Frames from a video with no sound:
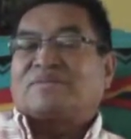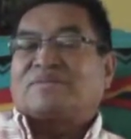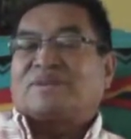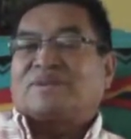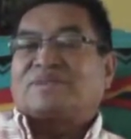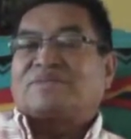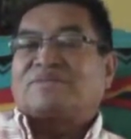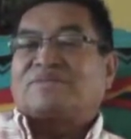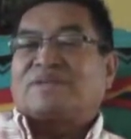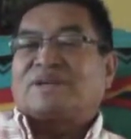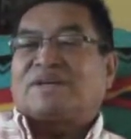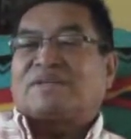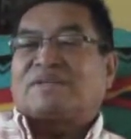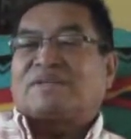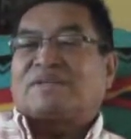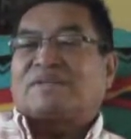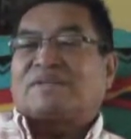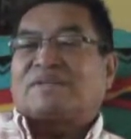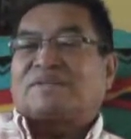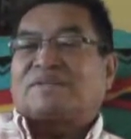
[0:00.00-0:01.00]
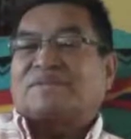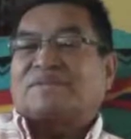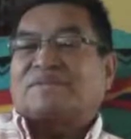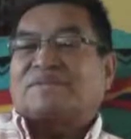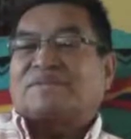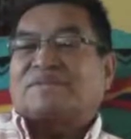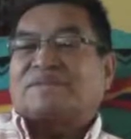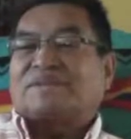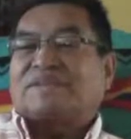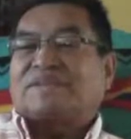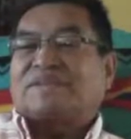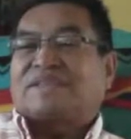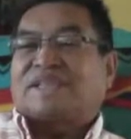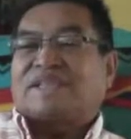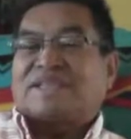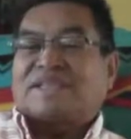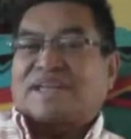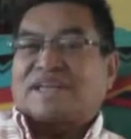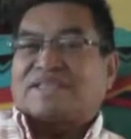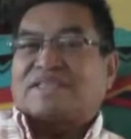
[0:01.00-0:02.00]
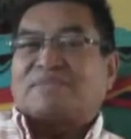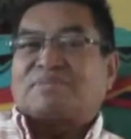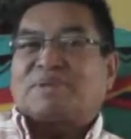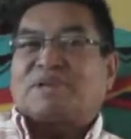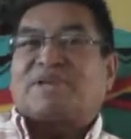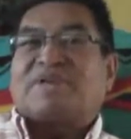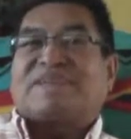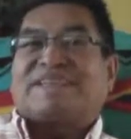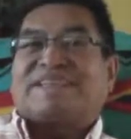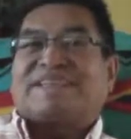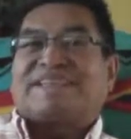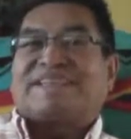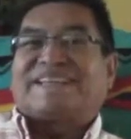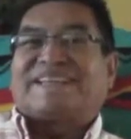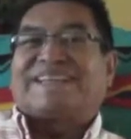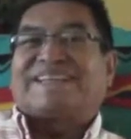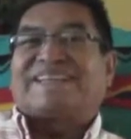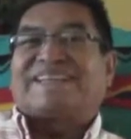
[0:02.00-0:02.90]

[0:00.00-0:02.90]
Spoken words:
First of all, to get that spirit.